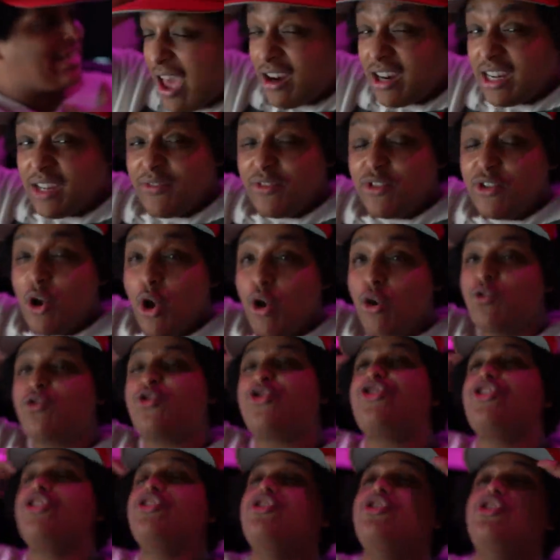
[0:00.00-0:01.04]
I don't even know if
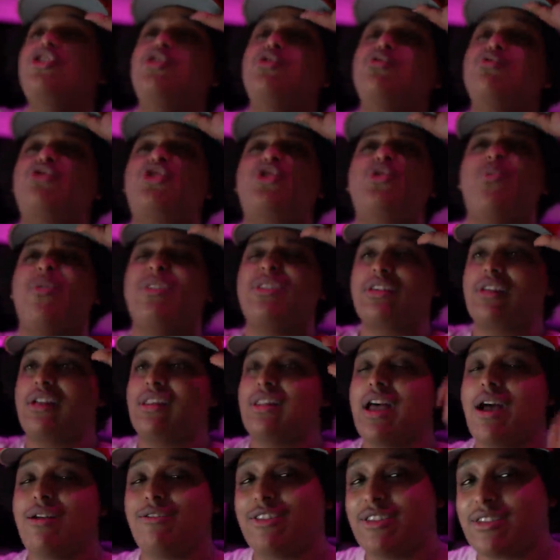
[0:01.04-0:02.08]
she knew she wasn't
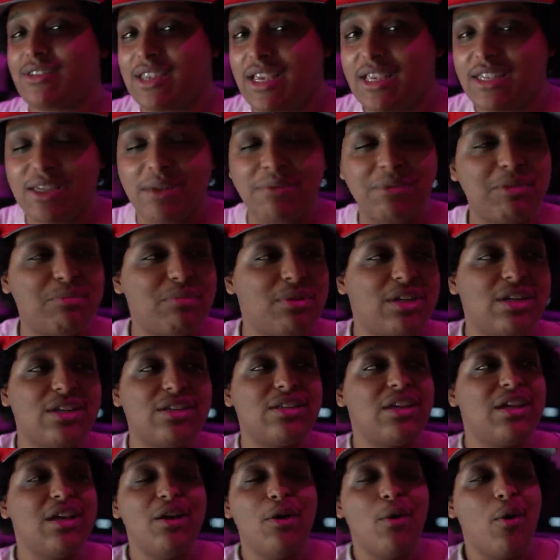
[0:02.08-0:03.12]
allowed to say something
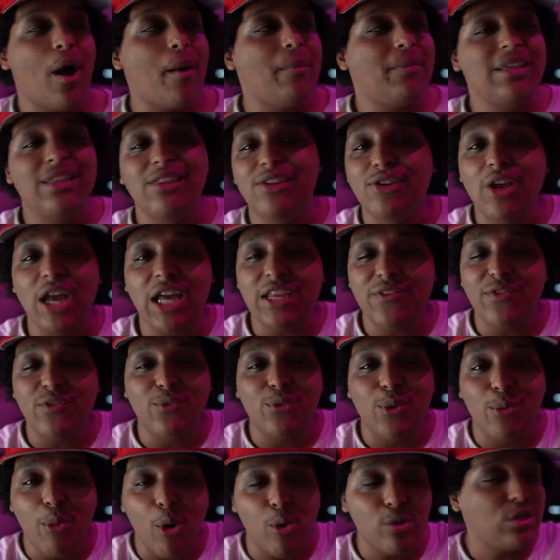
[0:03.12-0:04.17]
because, I mean, they're not even
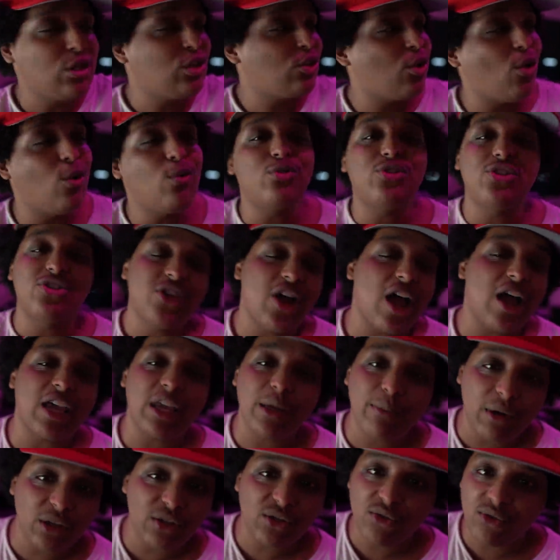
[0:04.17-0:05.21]
remotely close to talking about